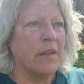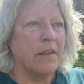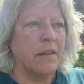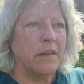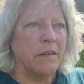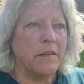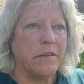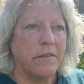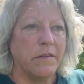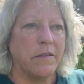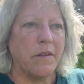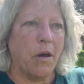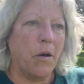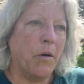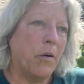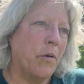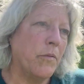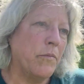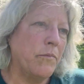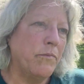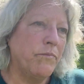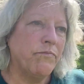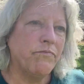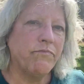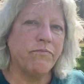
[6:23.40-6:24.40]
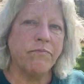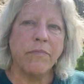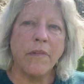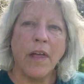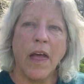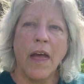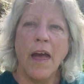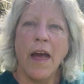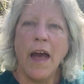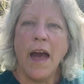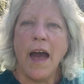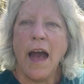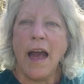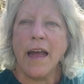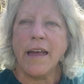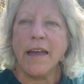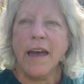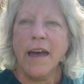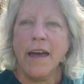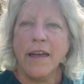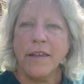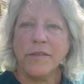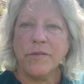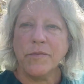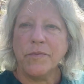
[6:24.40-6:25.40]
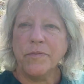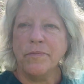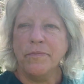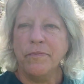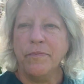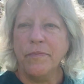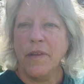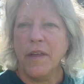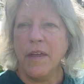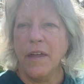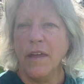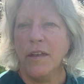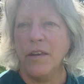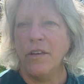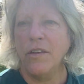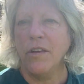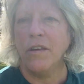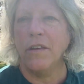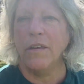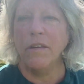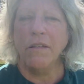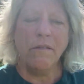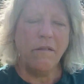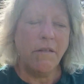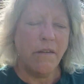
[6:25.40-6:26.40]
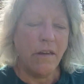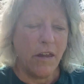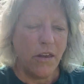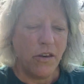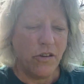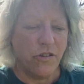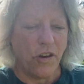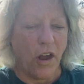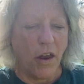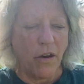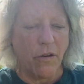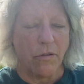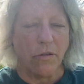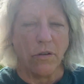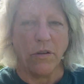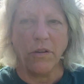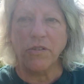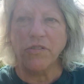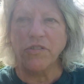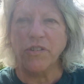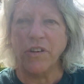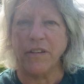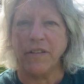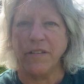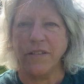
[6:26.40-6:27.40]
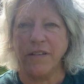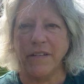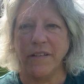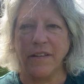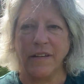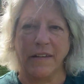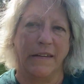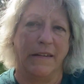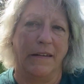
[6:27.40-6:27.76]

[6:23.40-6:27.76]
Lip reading: So I guess in general, just